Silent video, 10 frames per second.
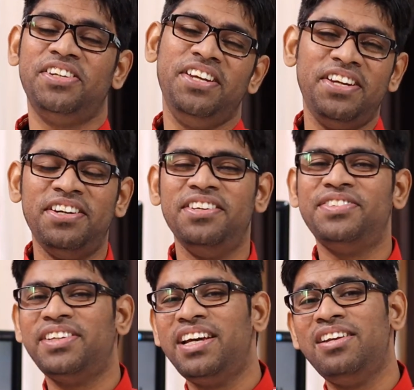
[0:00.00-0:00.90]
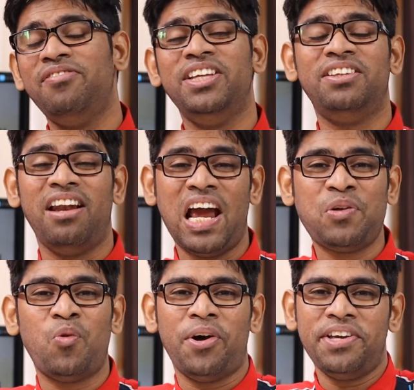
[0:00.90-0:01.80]
neat design with light
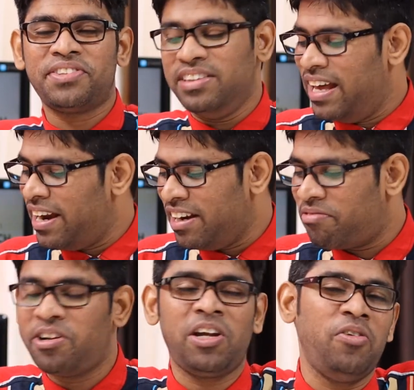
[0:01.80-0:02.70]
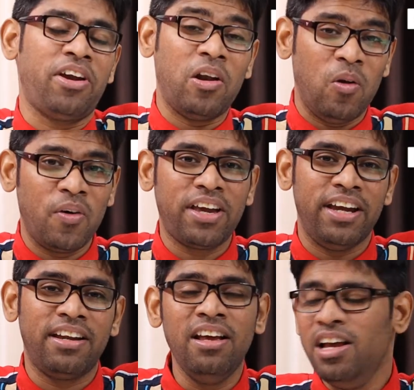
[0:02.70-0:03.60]
OS, then definitely you can look
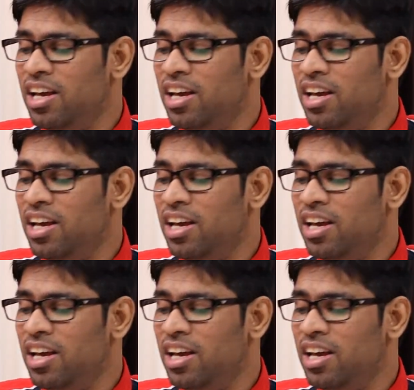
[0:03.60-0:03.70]
it.